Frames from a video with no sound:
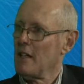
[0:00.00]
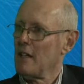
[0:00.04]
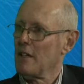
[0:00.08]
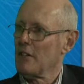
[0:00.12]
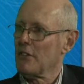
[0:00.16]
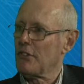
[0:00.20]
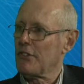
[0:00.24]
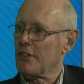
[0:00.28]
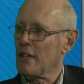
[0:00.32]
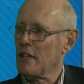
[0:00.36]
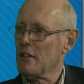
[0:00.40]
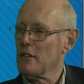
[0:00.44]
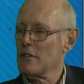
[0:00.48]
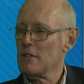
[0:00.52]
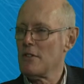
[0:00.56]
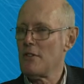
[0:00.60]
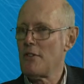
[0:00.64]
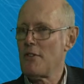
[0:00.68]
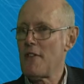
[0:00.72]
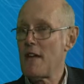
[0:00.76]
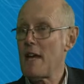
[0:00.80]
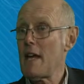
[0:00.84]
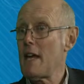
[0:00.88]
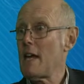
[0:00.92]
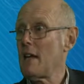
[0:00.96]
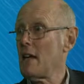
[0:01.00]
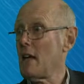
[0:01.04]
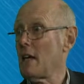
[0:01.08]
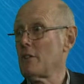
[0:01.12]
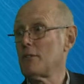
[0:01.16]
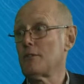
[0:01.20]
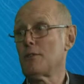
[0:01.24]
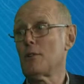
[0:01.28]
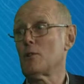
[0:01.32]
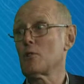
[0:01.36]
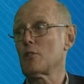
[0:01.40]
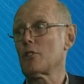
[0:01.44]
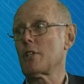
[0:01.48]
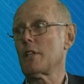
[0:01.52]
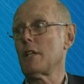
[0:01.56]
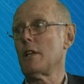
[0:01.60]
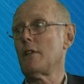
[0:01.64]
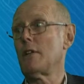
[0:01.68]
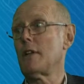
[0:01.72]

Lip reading: So there, unfortunately,